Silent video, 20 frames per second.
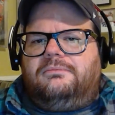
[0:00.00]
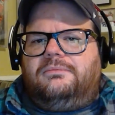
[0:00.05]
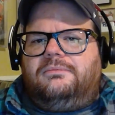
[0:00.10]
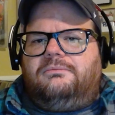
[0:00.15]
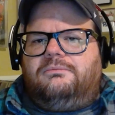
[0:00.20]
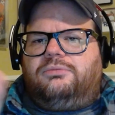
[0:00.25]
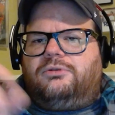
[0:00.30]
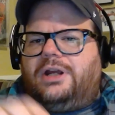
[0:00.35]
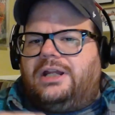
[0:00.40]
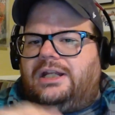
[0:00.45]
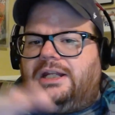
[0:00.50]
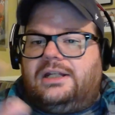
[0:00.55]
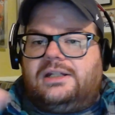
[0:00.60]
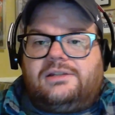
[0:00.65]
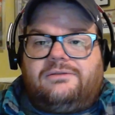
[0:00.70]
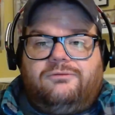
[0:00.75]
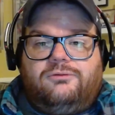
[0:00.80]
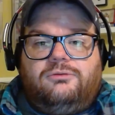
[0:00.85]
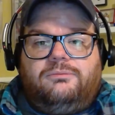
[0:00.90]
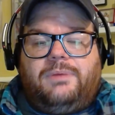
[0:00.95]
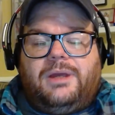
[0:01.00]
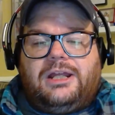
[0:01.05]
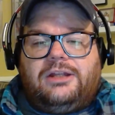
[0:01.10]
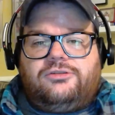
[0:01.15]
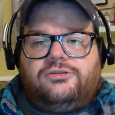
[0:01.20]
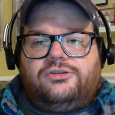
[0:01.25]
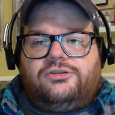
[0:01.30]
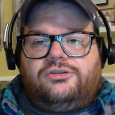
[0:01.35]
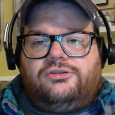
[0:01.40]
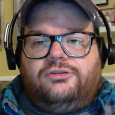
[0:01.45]
Brady in his full
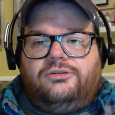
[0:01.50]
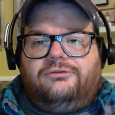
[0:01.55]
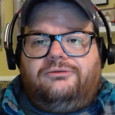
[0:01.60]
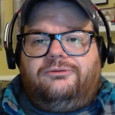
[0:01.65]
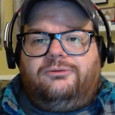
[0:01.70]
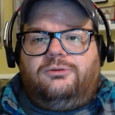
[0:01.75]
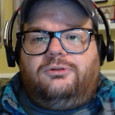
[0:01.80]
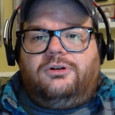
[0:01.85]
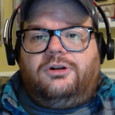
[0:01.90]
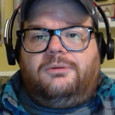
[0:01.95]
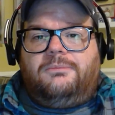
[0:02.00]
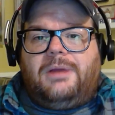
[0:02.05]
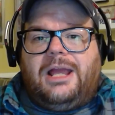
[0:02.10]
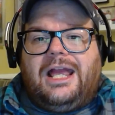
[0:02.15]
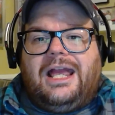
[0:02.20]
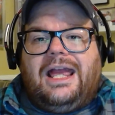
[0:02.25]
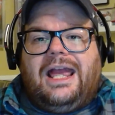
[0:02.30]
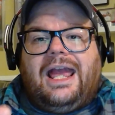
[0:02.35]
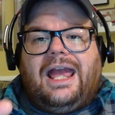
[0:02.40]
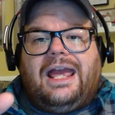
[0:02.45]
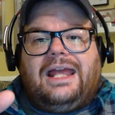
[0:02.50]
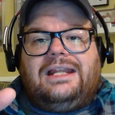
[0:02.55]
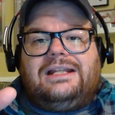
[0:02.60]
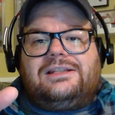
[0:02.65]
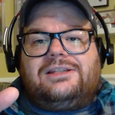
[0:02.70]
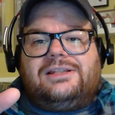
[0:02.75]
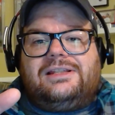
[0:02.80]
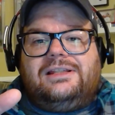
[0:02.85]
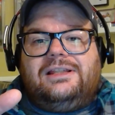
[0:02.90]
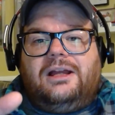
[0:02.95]
Patriots uniform, and
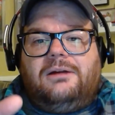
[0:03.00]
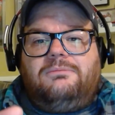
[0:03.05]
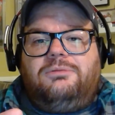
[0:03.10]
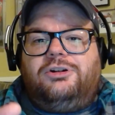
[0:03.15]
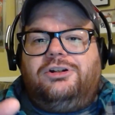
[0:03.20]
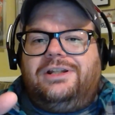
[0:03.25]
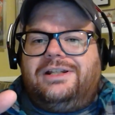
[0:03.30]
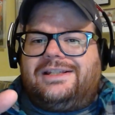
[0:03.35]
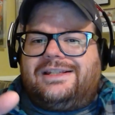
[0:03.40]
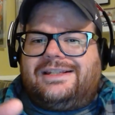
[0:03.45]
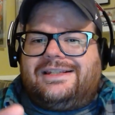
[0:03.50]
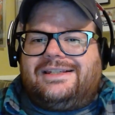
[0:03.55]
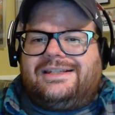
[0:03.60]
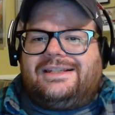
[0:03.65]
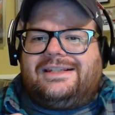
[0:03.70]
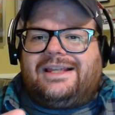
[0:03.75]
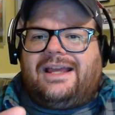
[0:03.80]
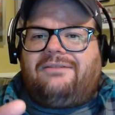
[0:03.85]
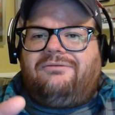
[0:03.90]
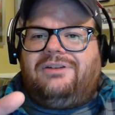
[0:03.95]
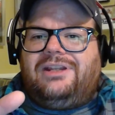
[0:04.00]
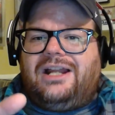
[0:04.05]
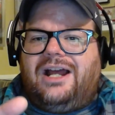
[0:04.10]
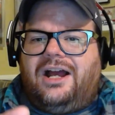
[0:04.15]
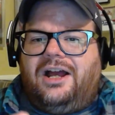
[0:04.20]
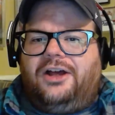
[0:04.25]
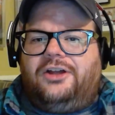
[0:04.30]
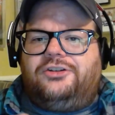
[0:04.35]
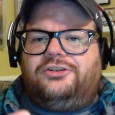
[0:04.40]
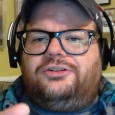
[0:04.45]
it's numbered to
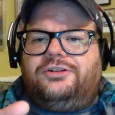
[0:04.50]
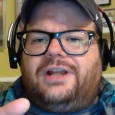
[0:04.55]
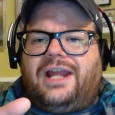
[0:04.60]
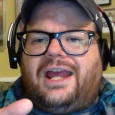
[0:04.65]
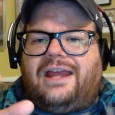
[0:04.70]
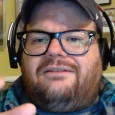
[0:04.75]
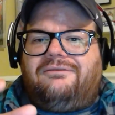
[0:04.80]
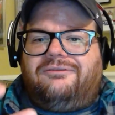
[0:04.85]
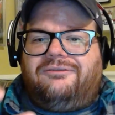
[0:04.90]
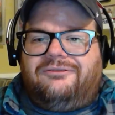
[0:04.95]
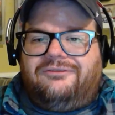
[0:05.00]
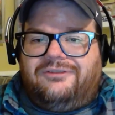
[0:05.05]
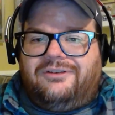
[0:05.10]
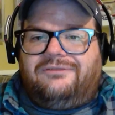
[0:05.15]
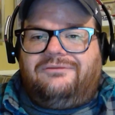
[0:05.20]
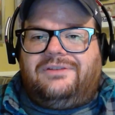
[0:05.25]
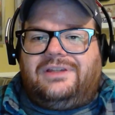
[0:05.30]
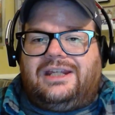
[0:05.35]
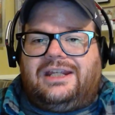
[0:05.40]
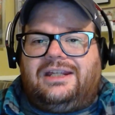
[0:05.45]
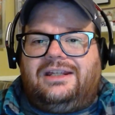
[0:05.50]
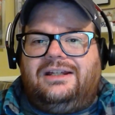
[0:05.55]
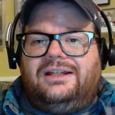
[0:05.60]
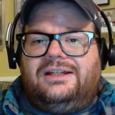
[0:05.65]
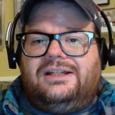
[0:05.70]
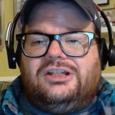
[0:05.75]
750.